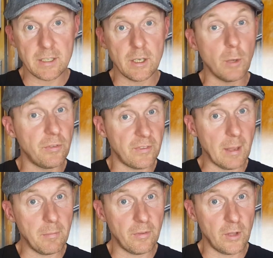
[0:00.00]
no
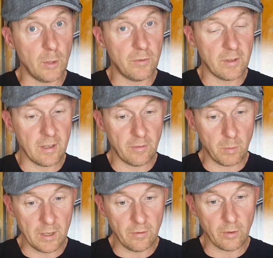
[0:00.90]
stems used in this
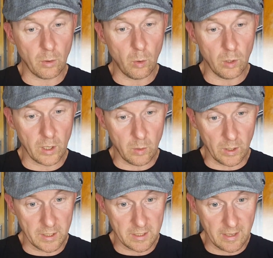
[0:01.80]
one, so all the
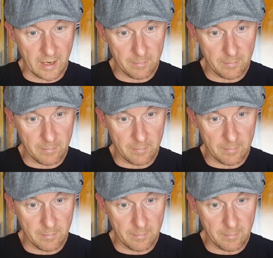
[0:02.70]
quality there.